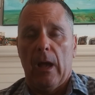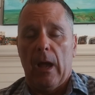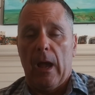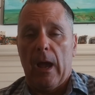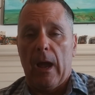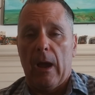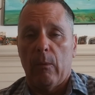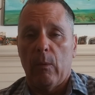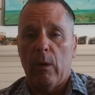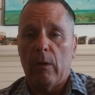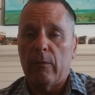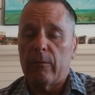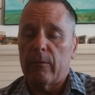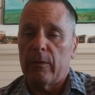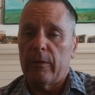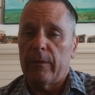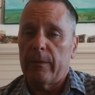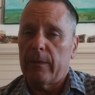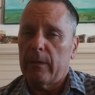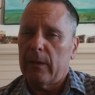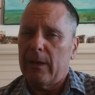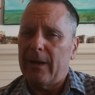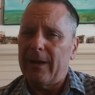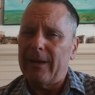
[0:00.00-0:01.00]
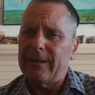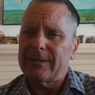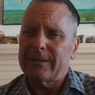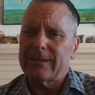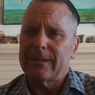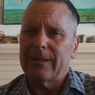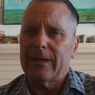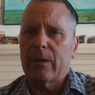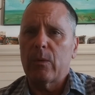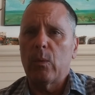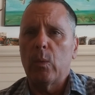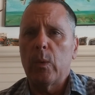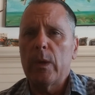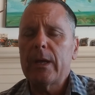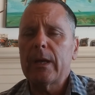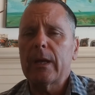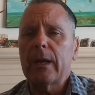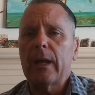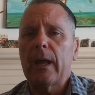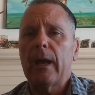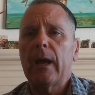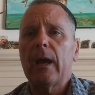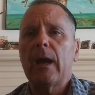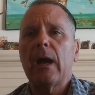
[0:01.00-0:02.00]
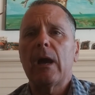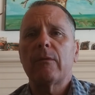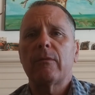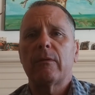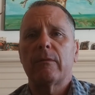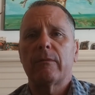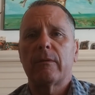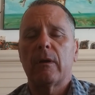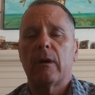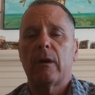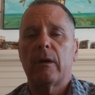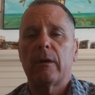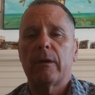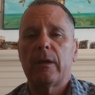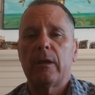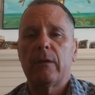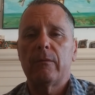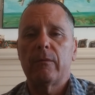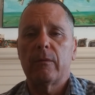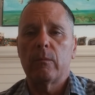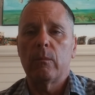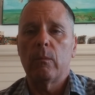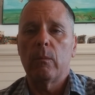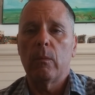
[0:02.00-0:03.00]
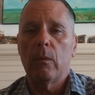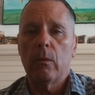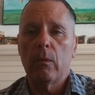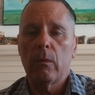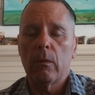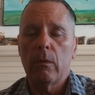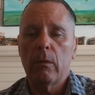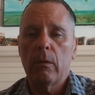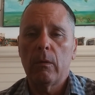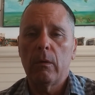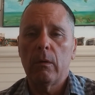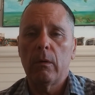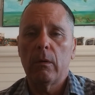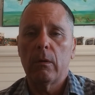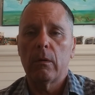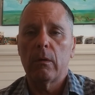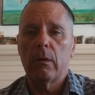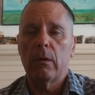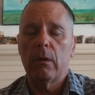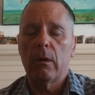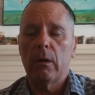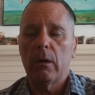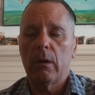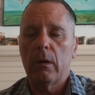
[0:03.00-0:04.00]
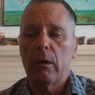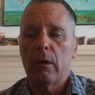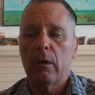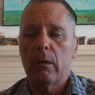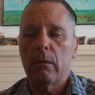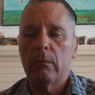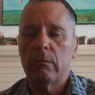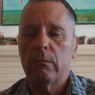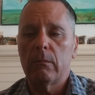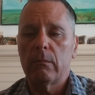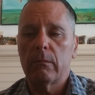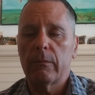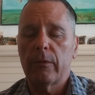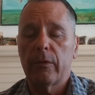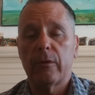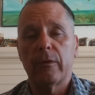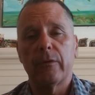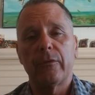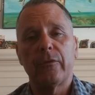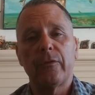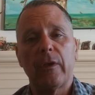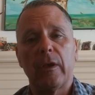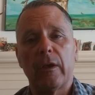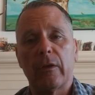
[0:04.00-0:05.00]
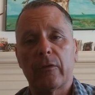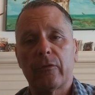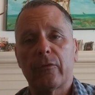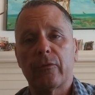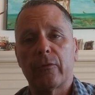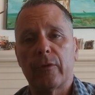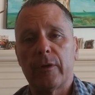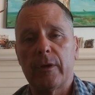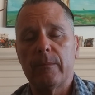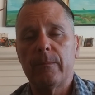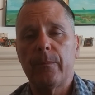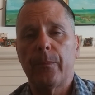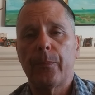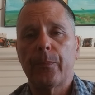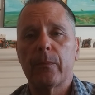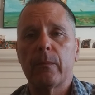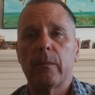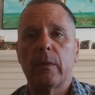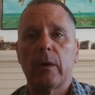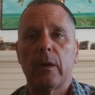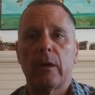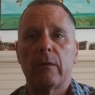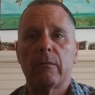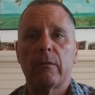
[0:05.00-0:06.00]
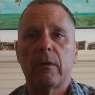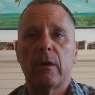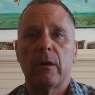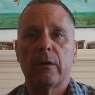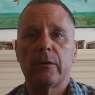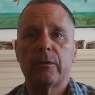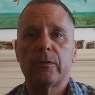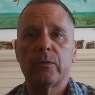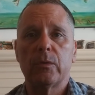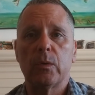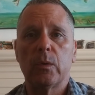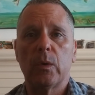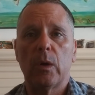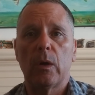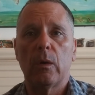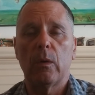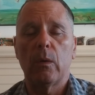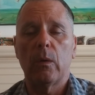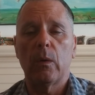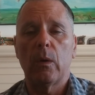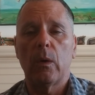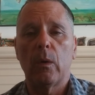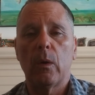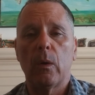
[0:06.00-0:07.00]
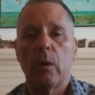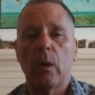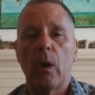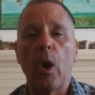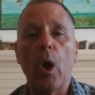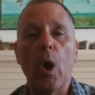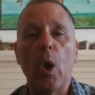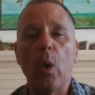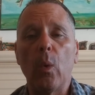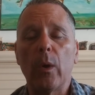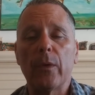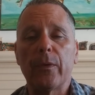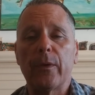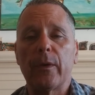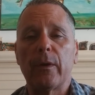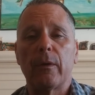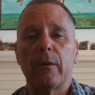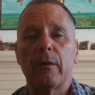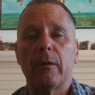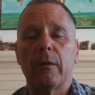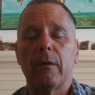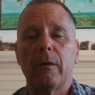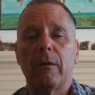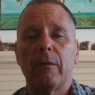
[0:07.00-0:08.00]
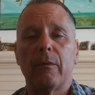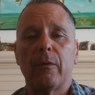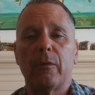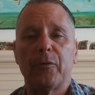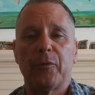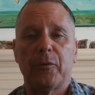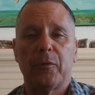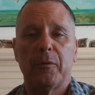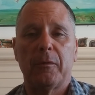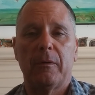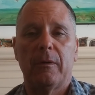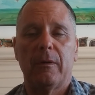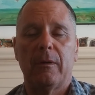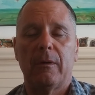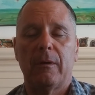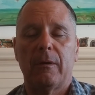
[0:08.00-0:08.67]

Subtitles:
however, in the last like week and a half, I've gone even more, you could say extreme, but I've gone to there's an